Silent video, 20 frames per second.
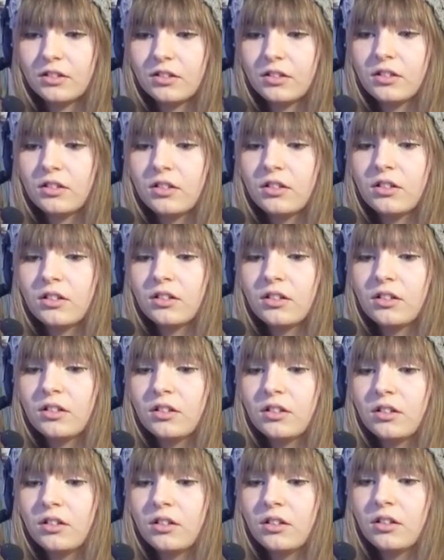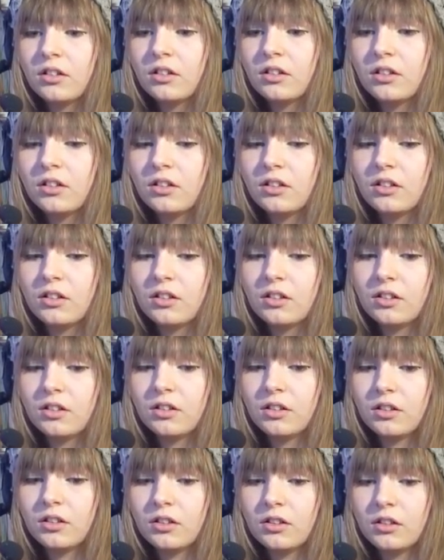
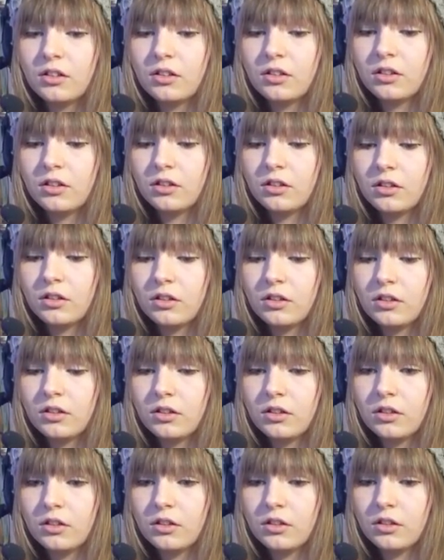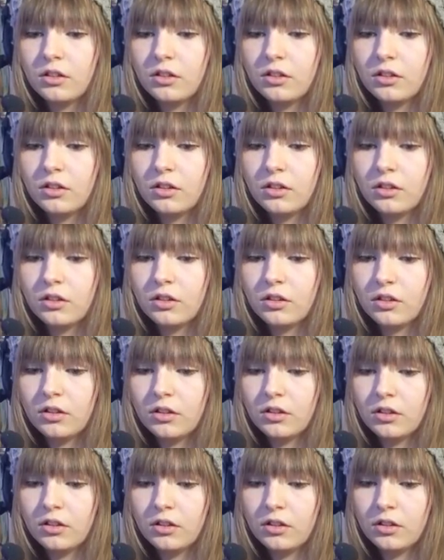
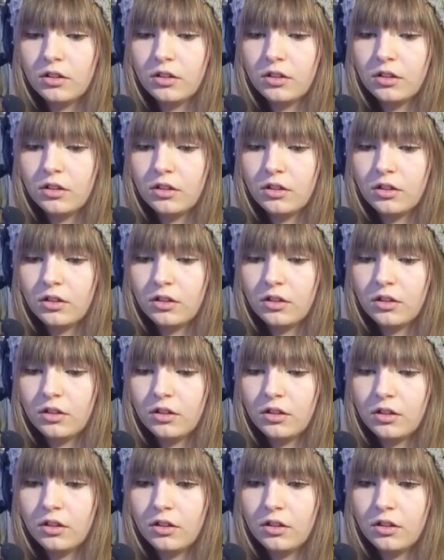Nobody speaks.